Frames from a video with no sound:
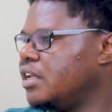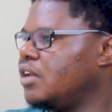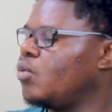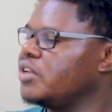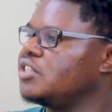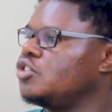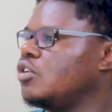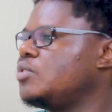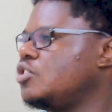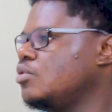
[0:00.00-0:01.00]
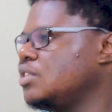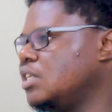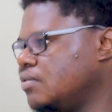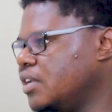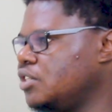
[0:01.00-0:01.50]
And once the job is to your
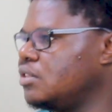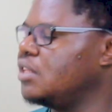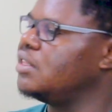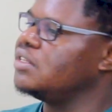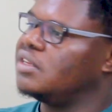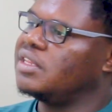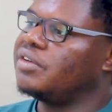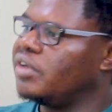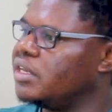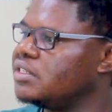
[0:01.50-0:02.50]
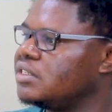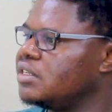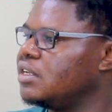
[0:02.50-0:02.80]
satisfaction, then things are then released.